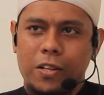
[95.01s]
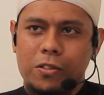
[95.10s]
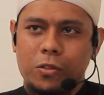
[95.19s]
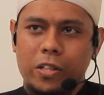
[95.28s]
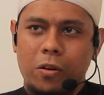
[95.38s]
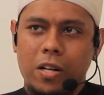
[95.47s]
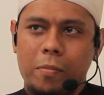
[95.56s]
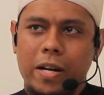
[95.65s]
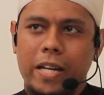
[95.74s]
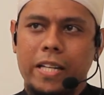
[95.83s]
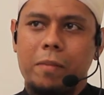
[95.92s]
So the
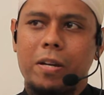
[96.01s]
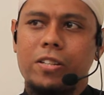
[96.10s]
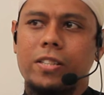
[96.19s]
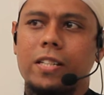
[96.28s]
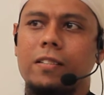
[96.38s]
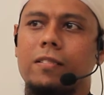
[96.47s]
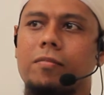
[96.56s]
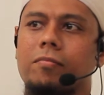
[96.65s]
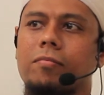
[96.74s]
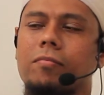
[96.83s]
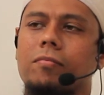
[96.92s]
ulama they mention
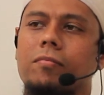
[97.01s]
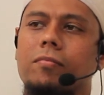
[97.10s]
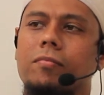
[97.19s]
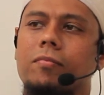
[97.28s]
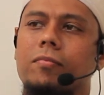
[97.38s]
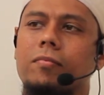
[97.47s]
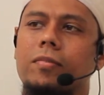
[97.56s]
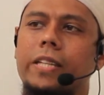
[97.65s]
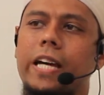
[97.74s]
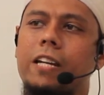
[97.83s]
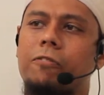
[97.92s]

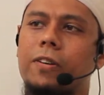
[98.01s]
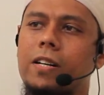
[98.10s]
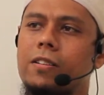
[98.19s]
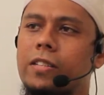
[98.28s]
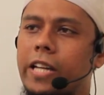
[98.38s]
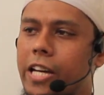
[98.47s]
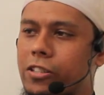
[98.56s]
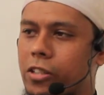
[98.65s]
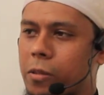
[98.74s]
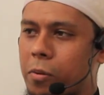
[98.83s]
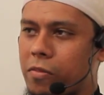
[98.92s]
that the age
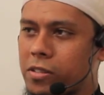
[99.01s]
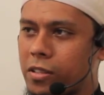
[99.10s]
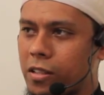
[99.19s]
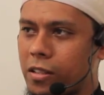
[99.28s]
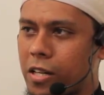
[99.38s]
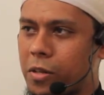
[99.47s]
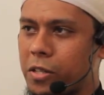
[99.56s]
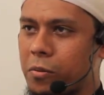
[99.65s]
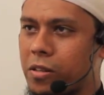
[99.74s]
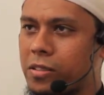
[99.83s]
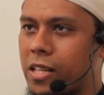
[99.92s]
of the Prophet sallallahu alaihi
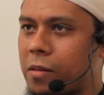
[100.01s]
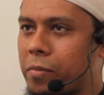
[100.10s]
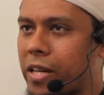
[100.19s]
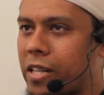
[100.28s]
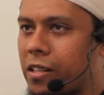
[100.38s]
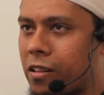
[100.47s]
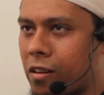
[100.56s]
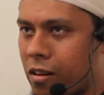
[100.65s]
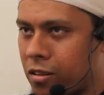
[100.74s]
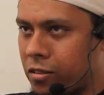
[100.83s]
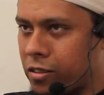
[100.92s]
wasallam,
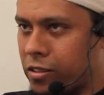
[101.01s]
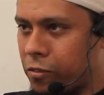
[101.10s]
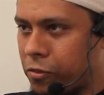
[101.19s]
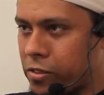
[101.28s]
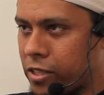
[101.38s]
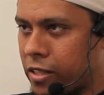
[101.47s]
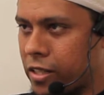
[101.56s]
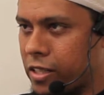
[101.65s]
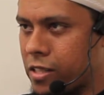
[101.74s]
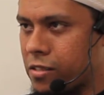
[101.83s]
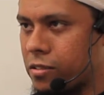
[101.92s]
the first 100
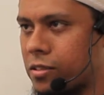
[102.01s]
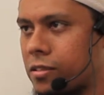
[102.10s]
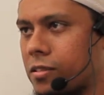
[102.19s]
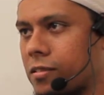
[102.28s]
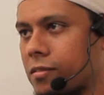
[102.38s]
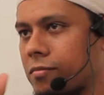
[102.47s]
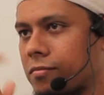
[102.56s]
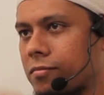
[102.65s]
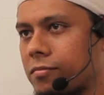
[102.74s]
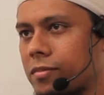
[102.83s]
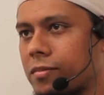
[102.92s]
years
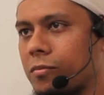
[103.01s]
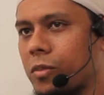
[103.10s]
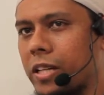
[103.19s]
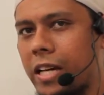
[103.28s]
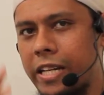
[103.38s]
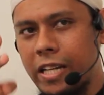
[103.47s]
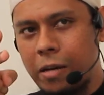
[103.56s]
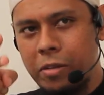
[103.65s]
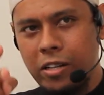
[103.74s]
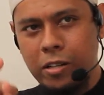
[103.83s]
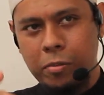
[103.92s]
in the
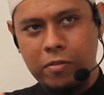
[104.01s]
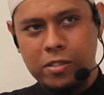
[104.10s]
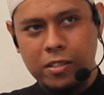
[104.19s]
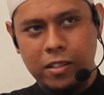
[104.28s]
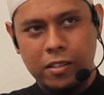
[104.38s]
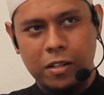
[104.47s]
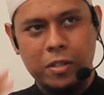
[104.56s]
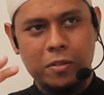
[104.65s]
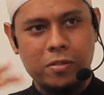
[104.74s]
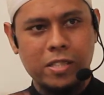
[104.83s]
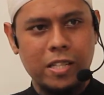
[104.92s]
coming of the Prophet sallallahu
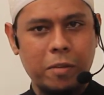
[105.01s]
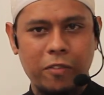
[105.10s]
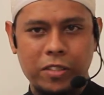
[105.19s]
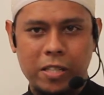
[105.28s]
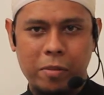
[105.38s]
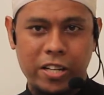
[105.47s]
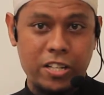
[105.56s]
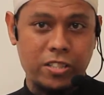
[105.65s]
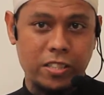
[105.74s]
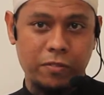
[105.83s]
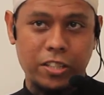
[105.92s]
alaihi wasallam, after the
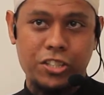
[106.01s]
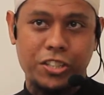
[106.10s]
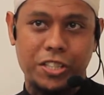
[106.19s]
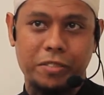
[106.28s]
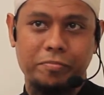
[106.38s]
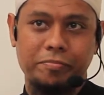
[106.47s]
migration, after Hijrah.